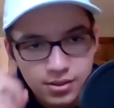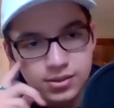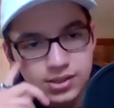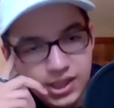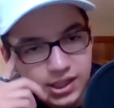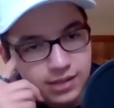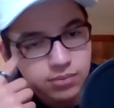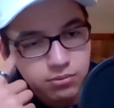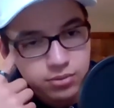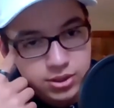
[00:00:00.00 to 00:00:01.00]
second
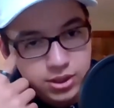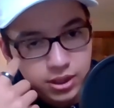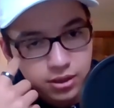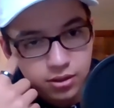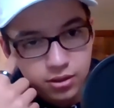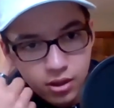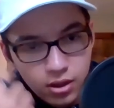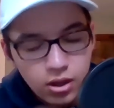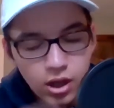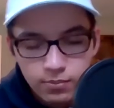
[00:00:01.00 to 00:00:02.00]
publishing, or
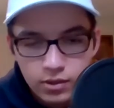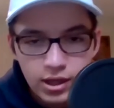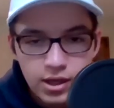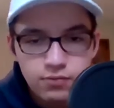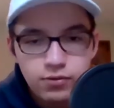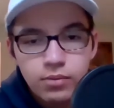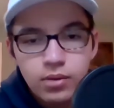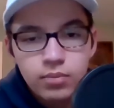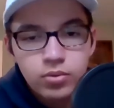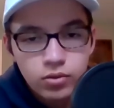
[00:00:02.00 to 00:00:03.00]
he had a really
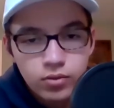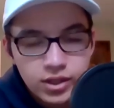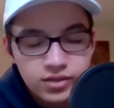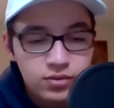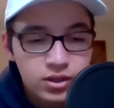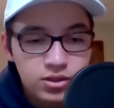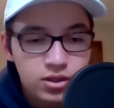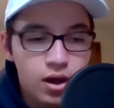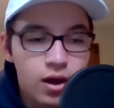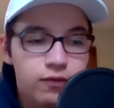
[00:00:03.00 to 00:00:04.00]
popular one that really took
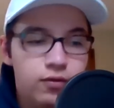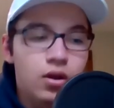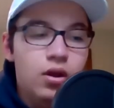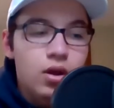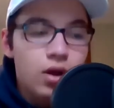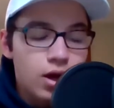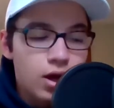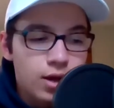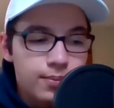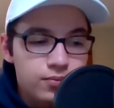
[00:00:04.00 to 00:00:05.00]
off,
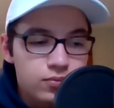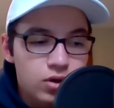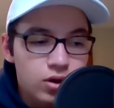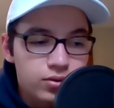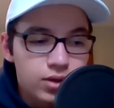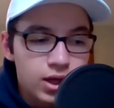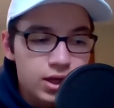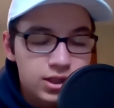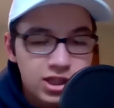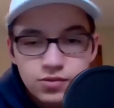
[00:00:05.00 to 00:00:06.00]
called
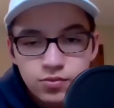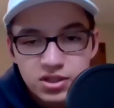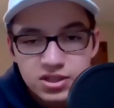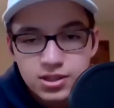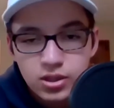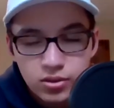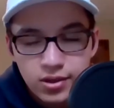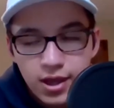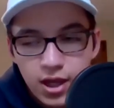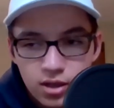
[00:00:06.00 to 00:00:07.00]
"Yes, We Still
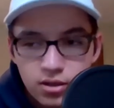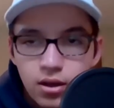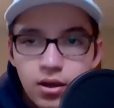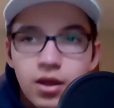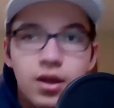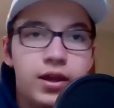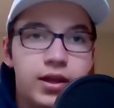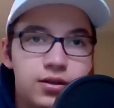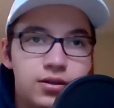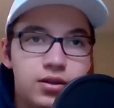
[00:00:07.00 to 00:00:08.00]
Can,"
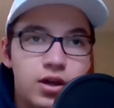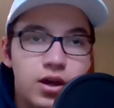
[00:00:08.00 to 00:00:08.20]
and